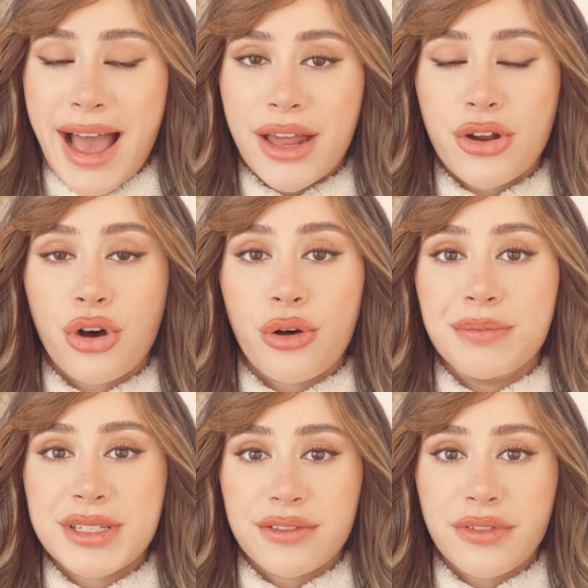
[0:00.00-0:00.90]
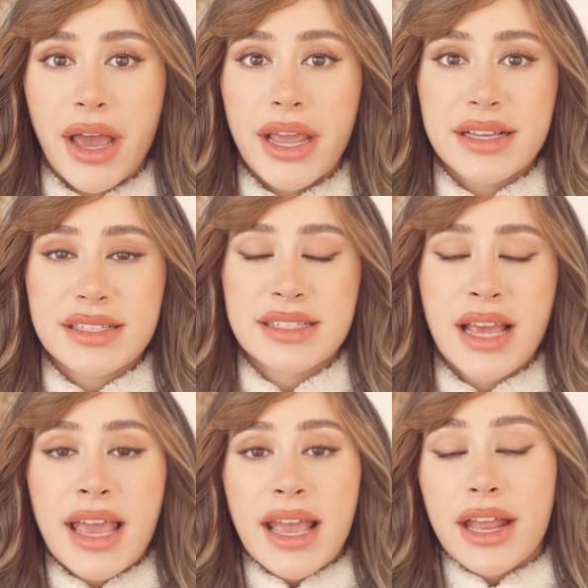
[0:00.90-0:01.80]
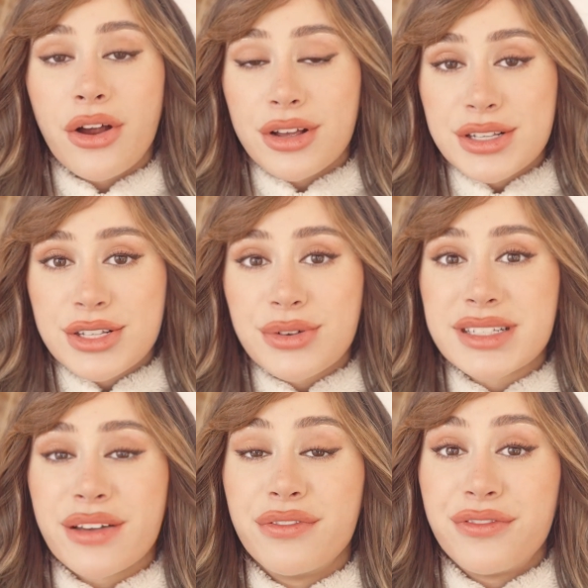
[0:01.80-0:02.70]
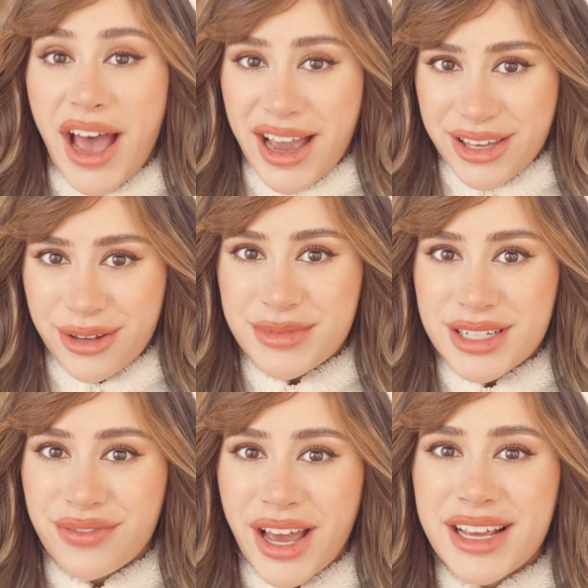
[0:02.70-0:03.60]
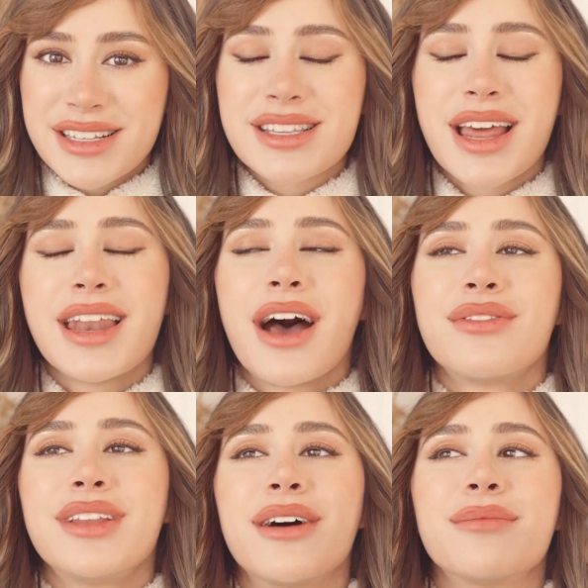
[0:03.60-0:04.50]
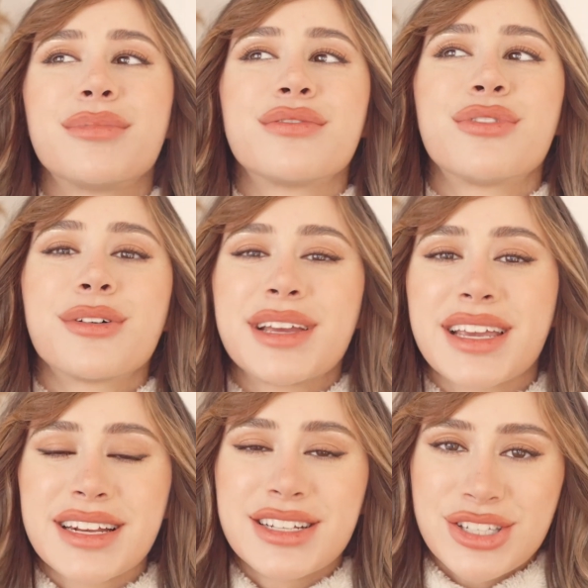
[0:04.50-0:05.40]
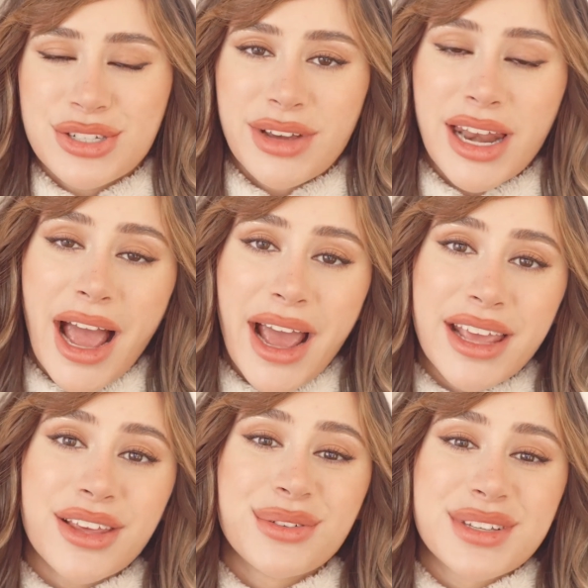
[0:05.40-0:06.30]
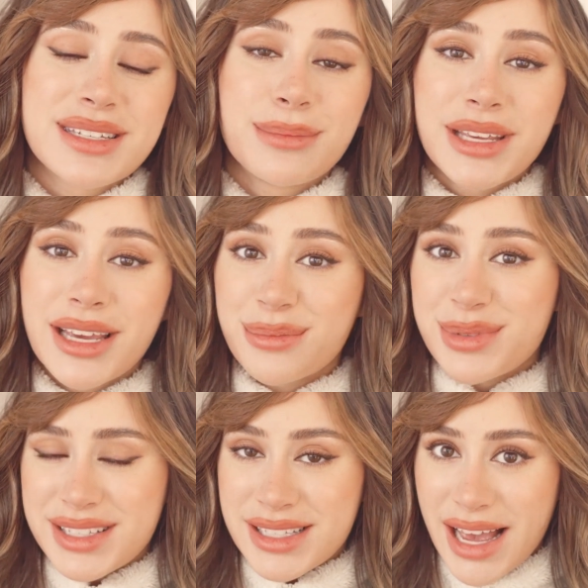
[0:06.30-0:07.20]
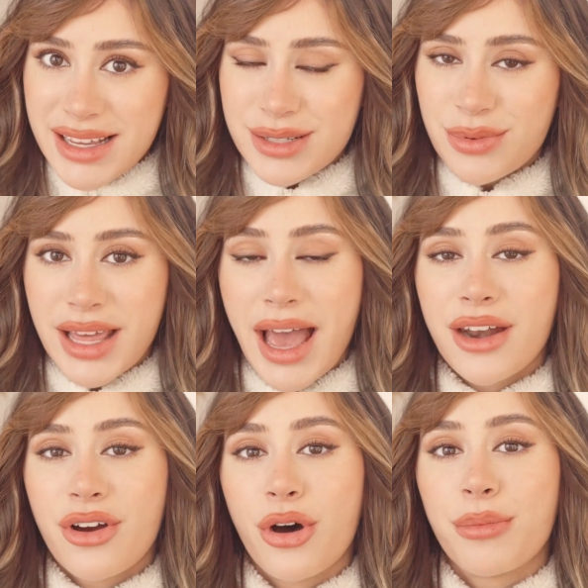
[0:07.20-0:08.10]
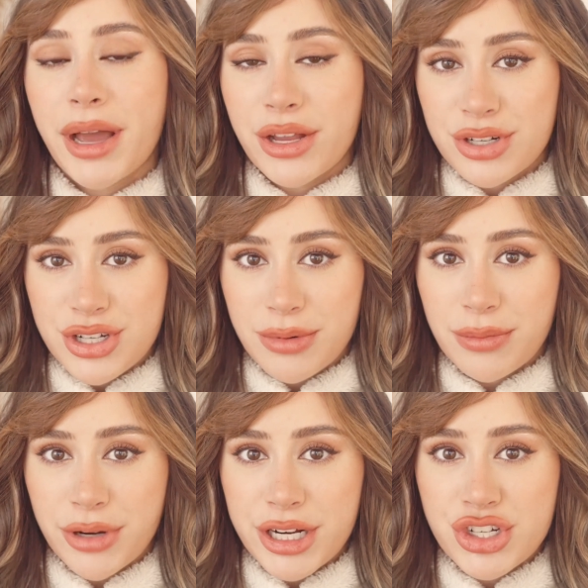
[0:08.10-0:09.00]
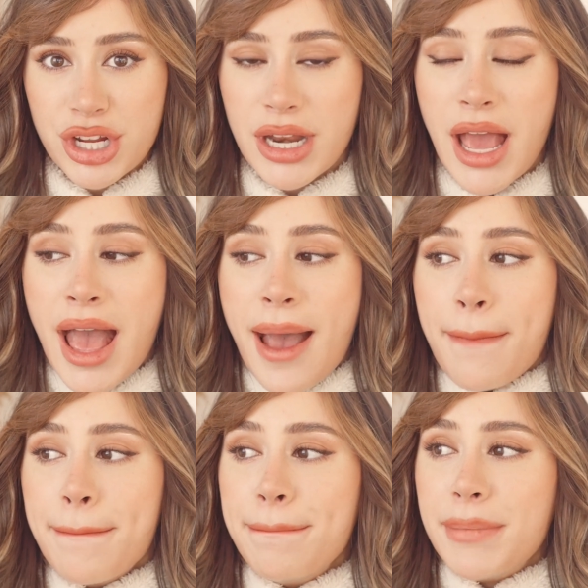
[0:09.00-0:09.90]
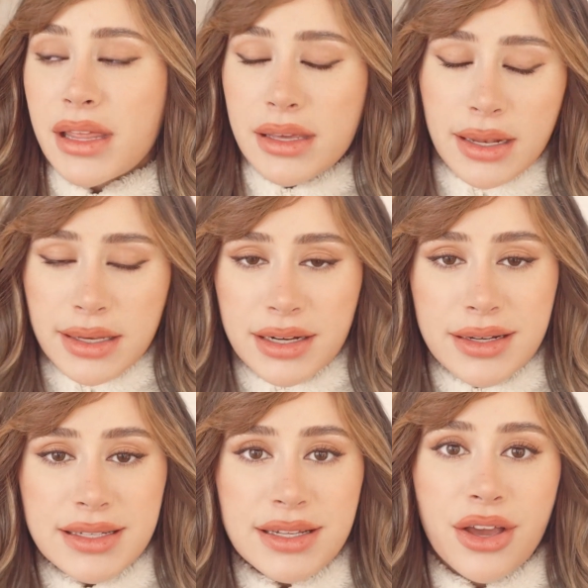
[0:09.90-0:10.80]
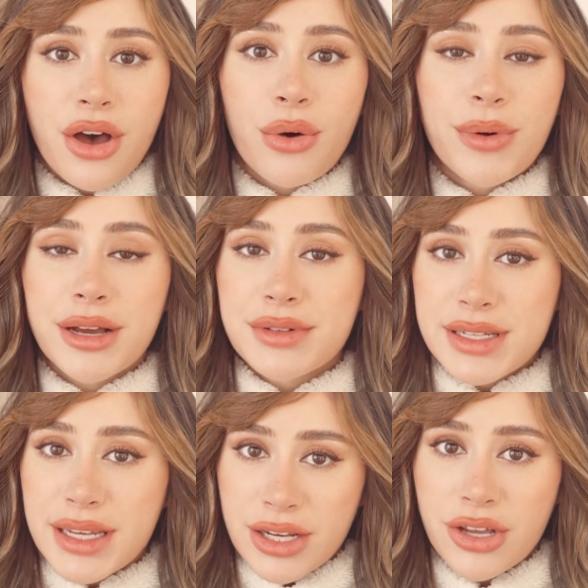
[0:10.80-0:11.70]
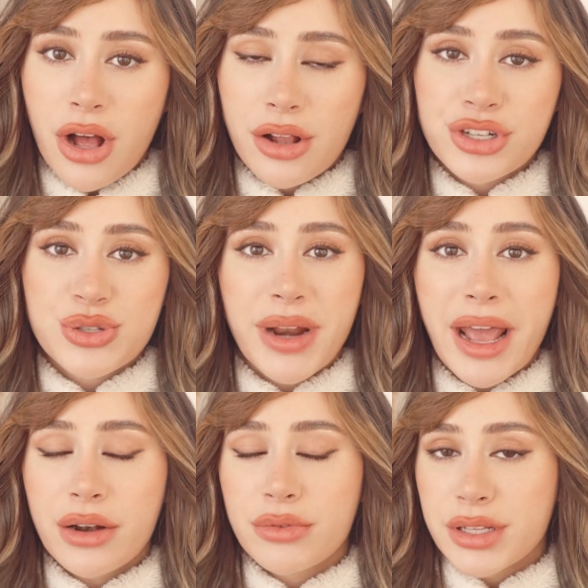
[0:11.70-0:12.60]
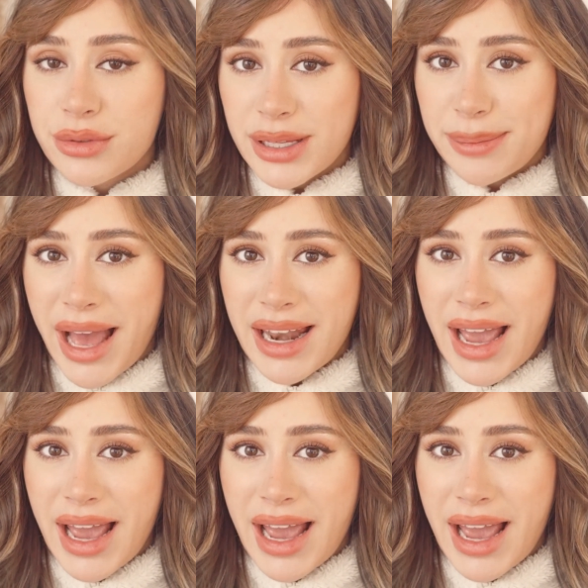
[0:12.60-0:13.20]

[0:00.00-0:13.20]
at-home device. It also is a vacuum device. Now, before we get into it, I used to be obsessed with at-home microdermabrasion. A million years ago, when I was in college, when I had really, really bad